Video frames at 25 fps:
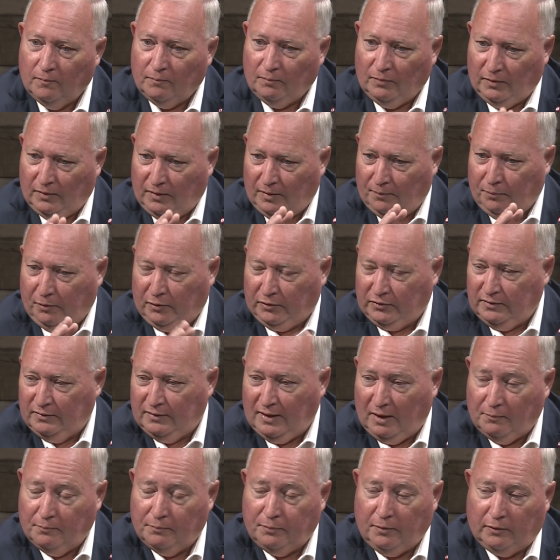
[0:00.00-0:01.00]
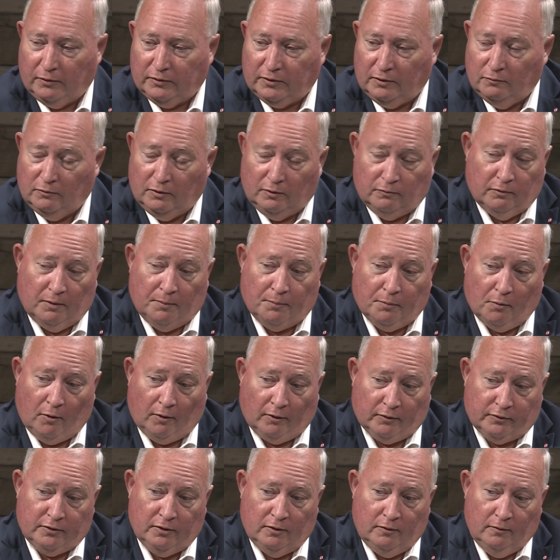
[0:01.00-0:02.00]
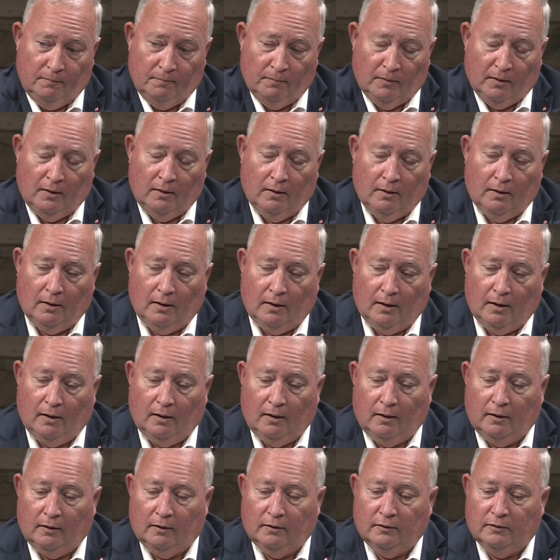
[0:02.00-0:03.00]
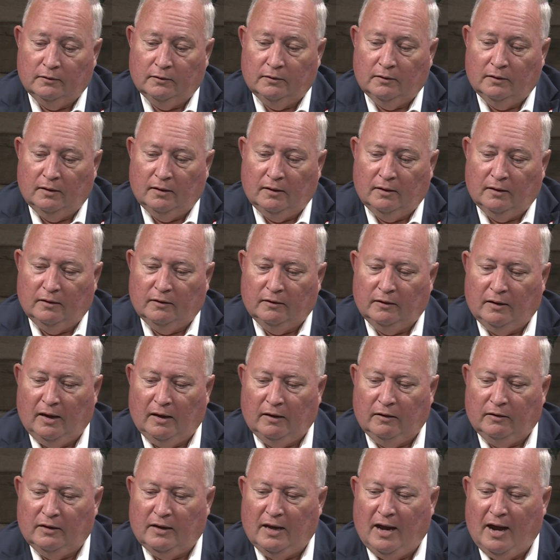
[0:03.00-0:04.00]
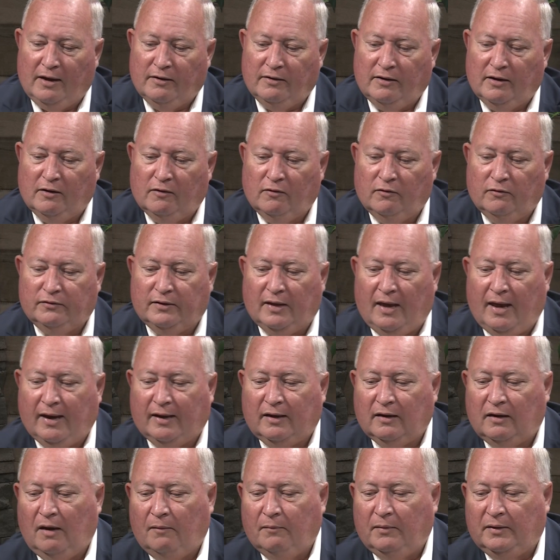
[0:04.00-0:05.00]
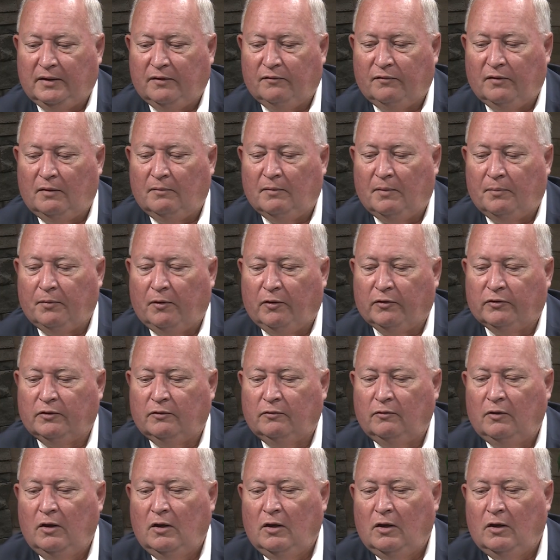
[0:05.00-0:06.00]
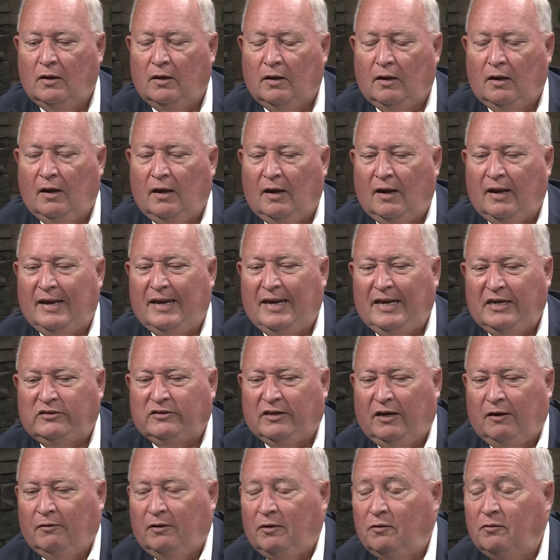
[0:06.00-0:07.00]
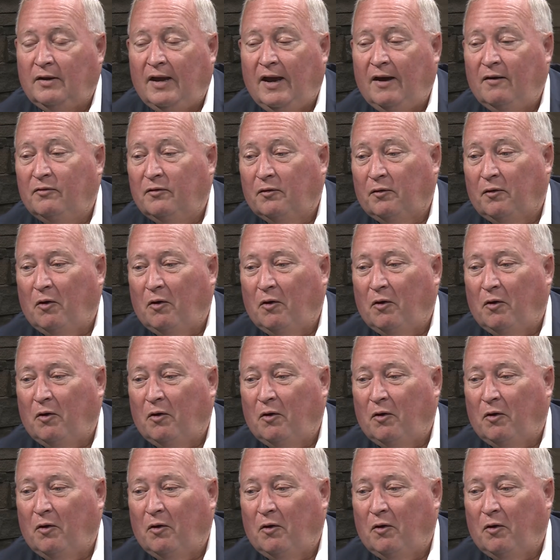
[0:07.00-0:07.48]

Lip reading: that person would report to, and the idea is that economic development person, each area would have their